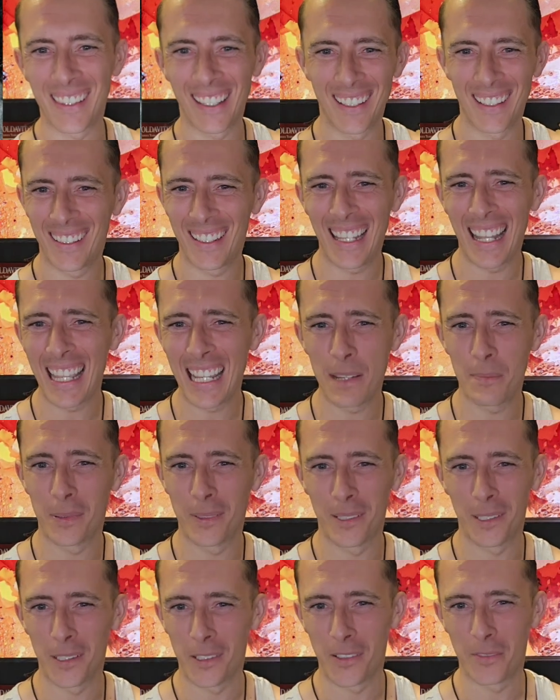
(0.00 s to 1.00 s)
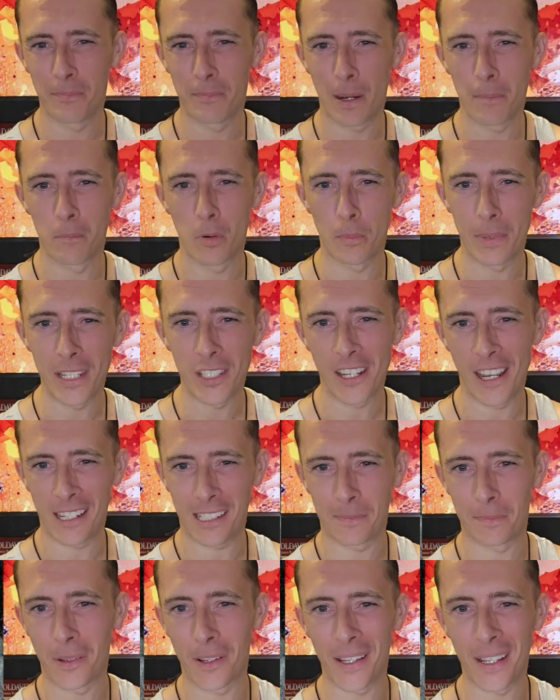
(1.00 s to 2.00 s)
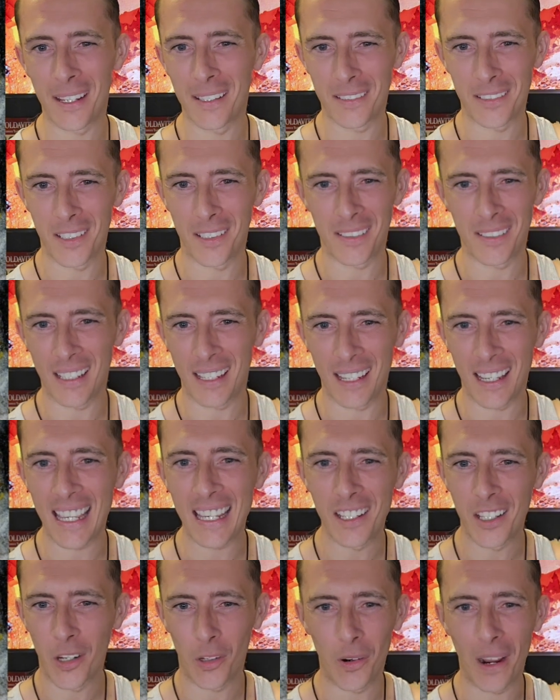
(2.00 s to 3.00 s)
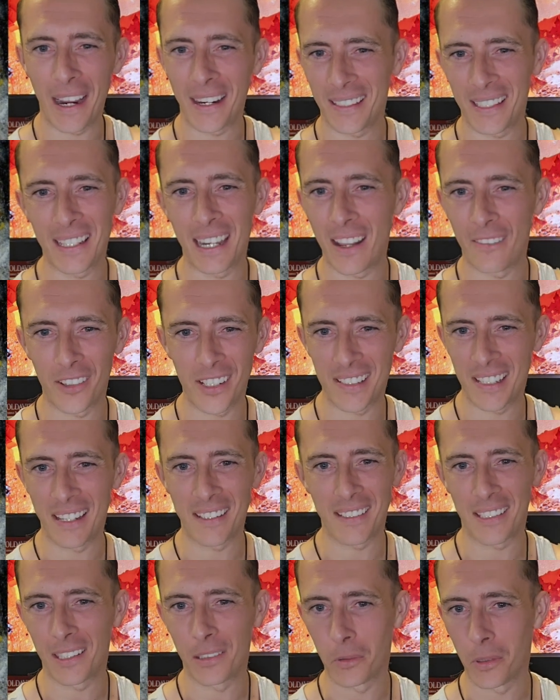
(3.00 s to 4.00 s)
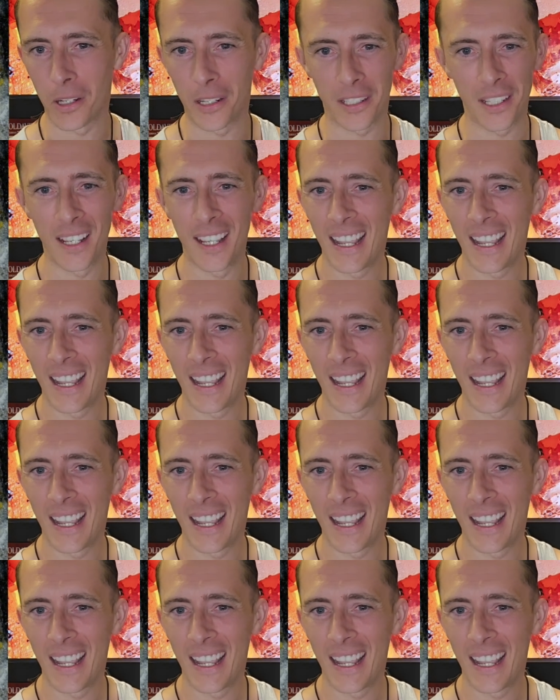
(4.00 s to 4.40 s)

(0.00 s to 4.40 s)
The label of Bumblebee Jasper is just incorrect in every sense of the word.